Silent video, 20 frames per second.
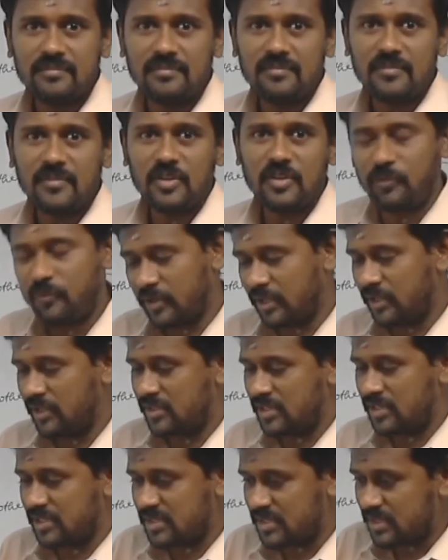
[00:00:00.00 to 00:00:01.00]
if
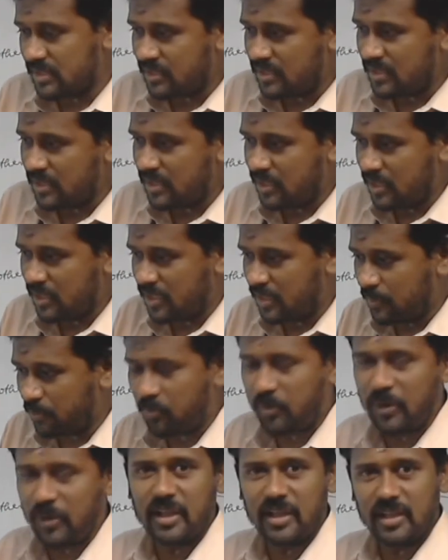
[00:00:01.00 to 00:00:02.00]
it is a
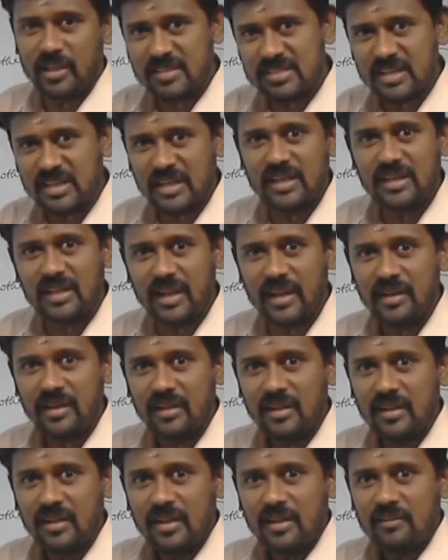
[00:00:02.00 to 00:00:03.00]
straight line,
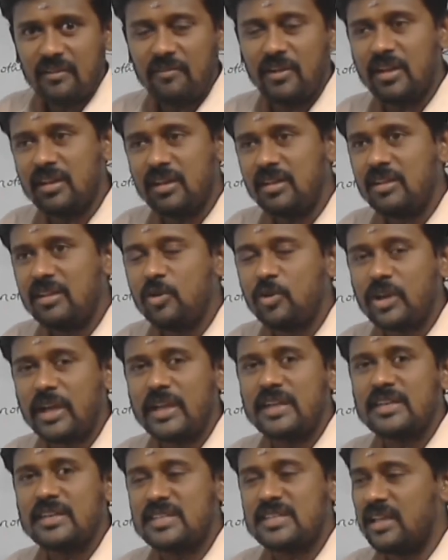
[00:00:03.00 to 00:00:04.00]
when you
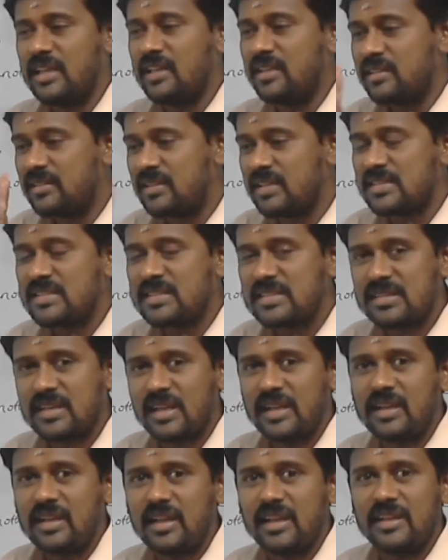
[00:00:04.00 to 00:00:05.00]
can say this
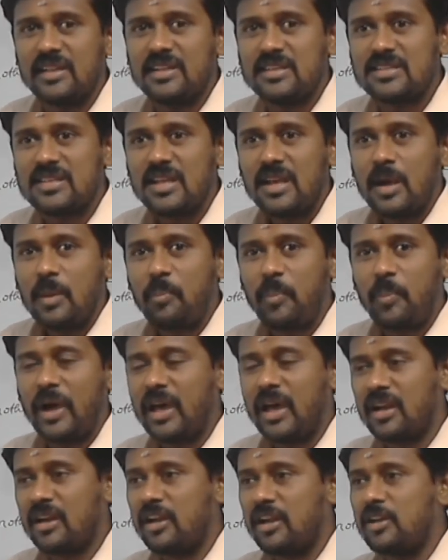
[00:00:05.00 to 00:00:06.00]
straight line is
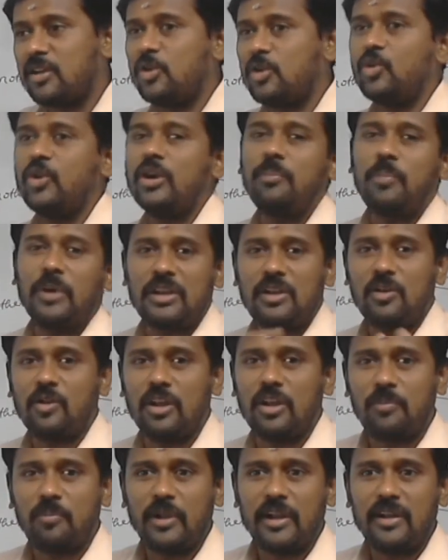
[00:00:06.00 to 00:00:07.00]
parallel to a
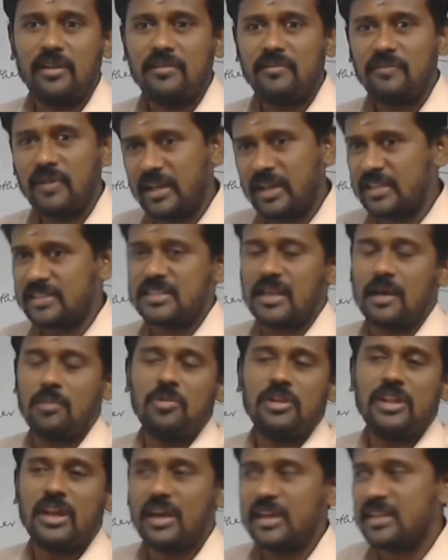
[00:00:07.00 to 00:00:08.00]
particular plane, for
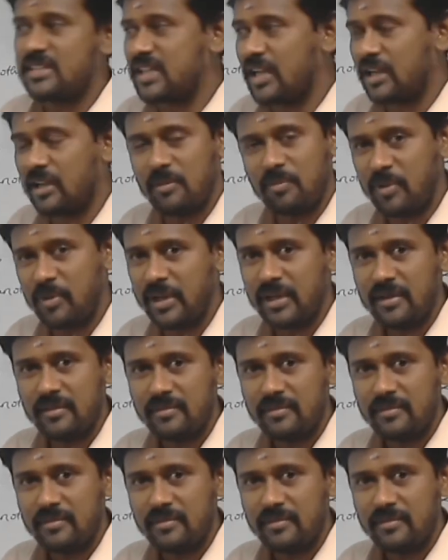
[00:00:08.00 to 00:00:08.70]
example the horizontal plane.